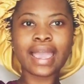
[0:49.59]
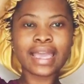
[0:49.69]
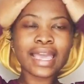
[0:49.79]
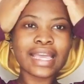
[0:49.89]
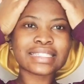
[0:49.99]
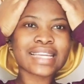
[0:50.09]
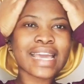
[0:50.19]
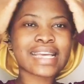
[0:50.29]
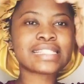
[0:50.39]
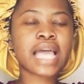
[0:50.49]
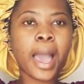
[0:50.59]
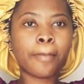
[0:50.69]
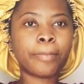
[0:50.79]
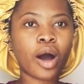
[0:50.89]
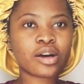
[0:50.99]
it is
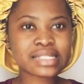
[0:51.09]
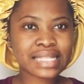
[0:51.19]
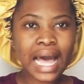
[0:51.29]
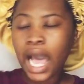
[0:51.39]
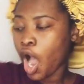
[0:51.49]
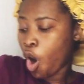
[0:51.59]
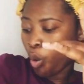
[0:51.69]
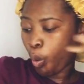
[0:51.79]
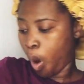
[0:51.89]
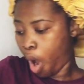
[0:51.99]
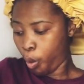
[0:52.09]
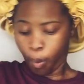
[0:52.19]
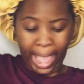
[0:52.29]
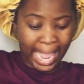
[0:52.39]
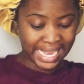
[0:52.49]
basa
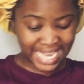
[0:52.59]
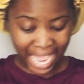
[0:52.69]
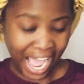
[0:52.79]
wena.